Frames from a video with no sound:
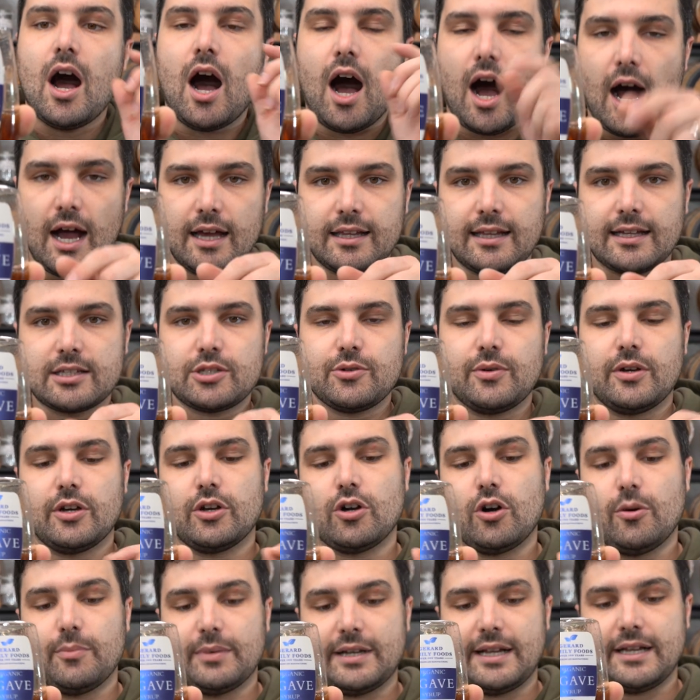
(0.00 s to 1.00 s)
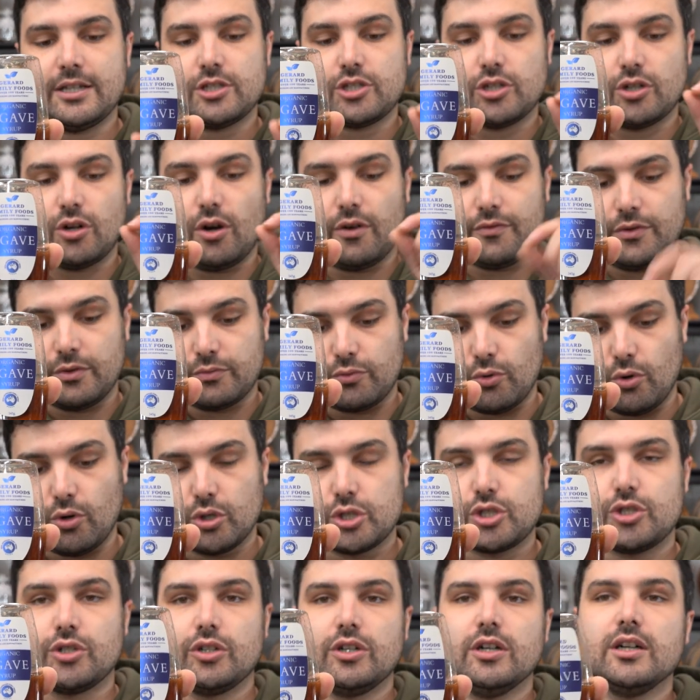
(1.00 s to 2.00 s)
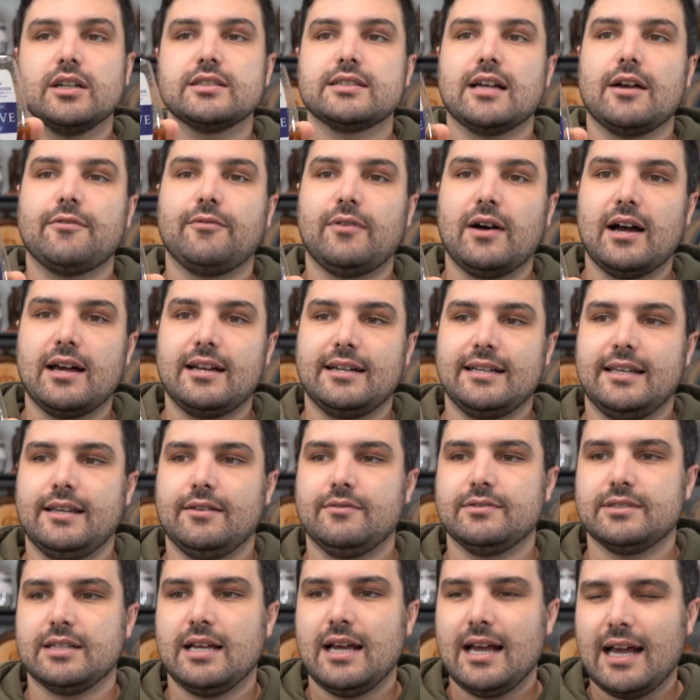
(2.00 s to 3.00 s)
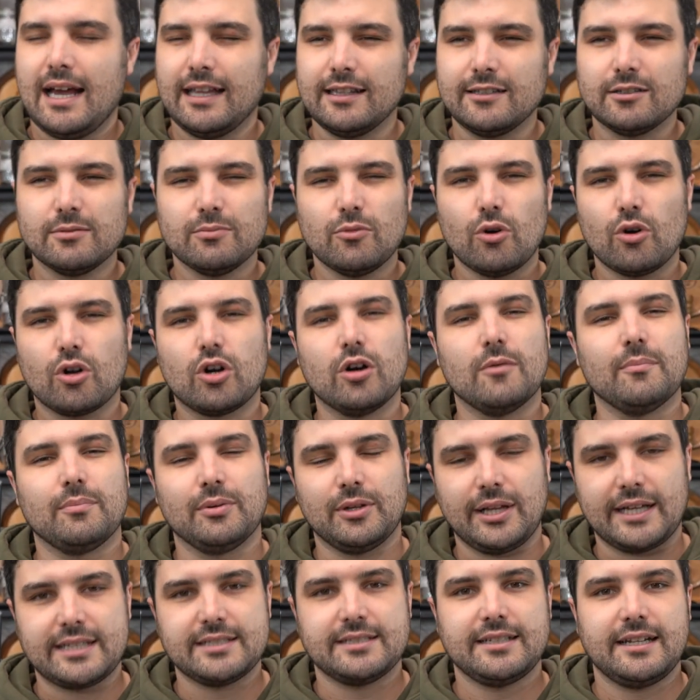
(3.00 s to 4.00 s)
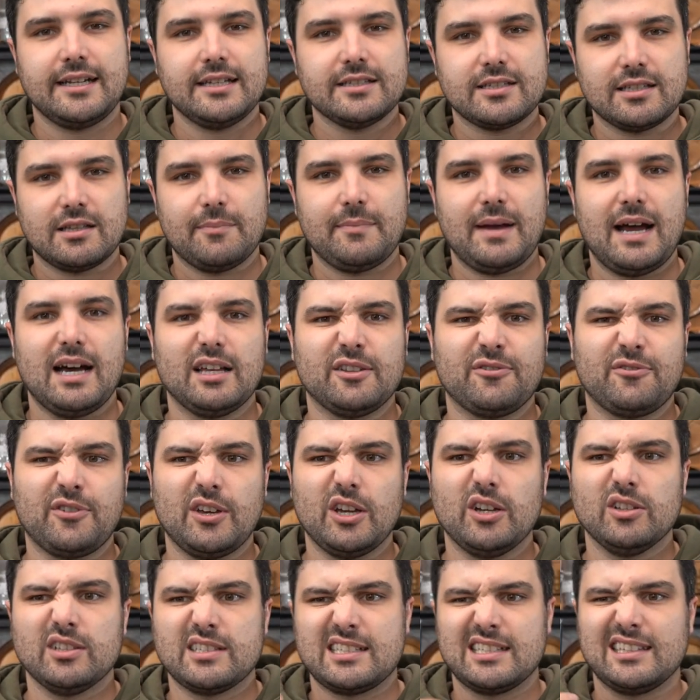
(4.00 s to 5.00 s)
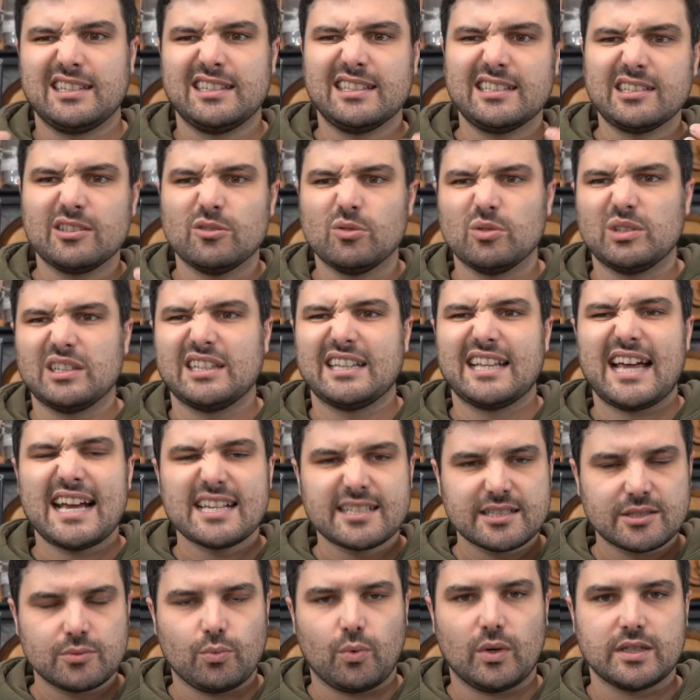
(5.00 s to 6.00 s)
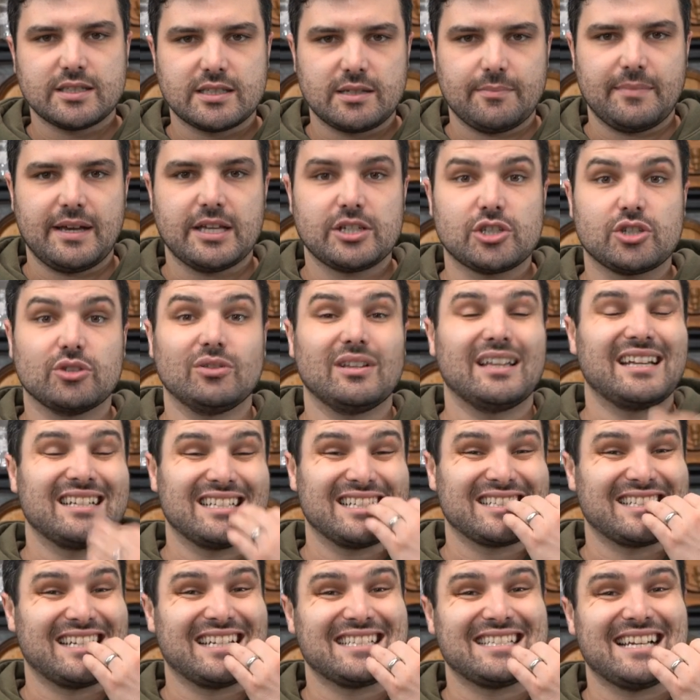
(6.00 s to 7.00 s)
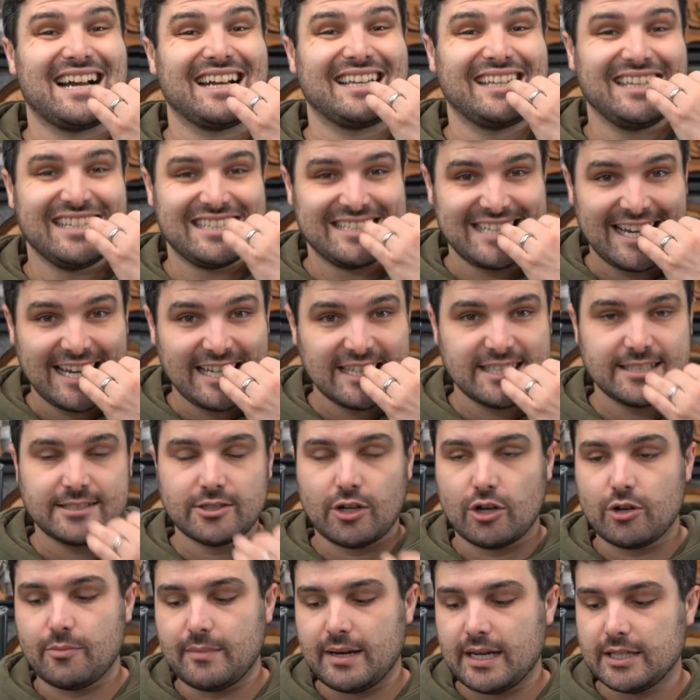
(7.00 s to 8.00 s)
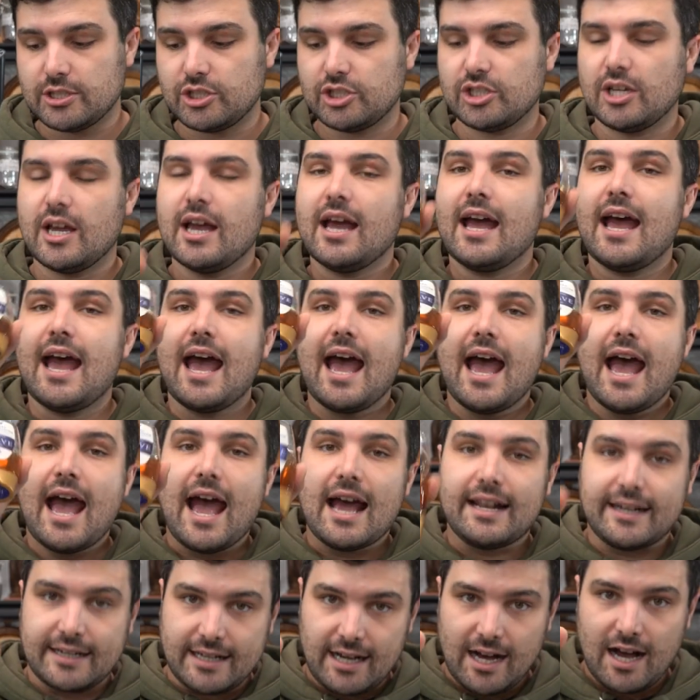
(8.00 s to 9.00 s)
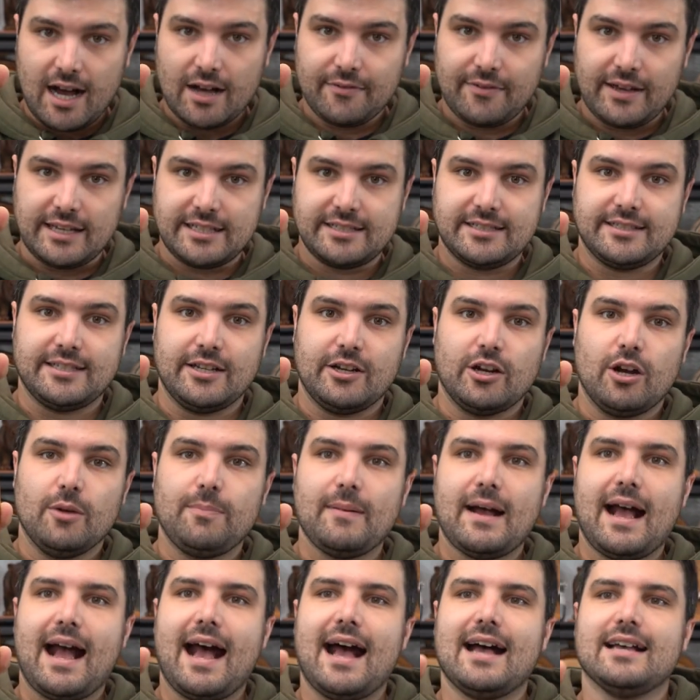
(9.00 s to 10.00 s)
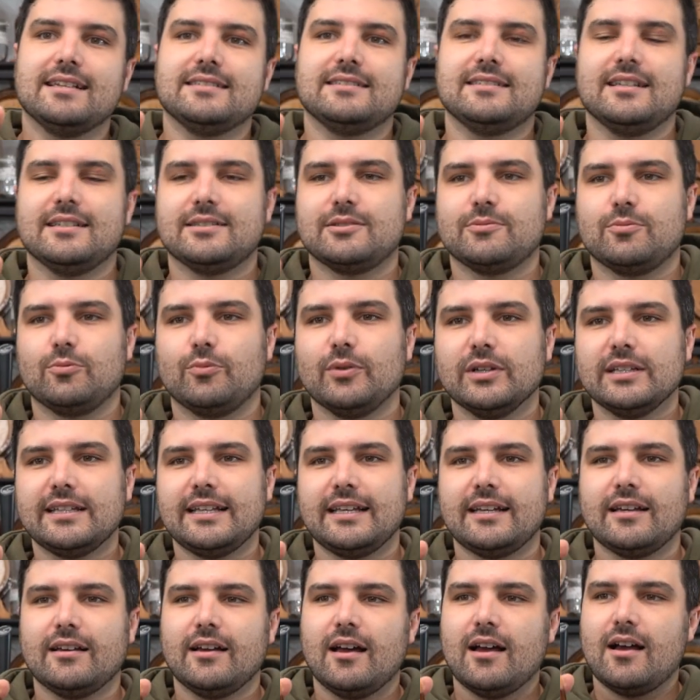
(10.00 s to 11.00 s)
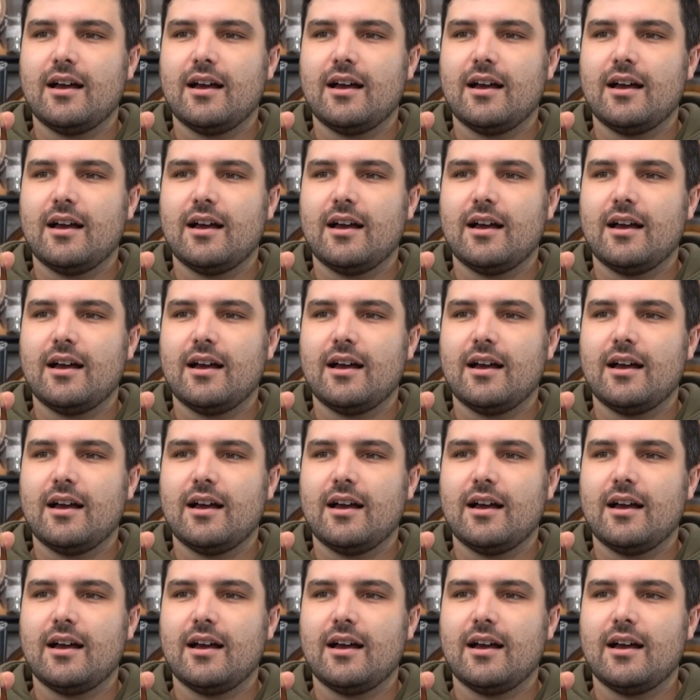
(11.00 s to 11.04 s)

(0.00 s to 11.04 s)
I like doing a combination of the raw sugar because I find it gives a little more complexity to the mouthfeel. It's a little less one-dimensional and it doesn't attack your teeth so much. And agave syrup has this really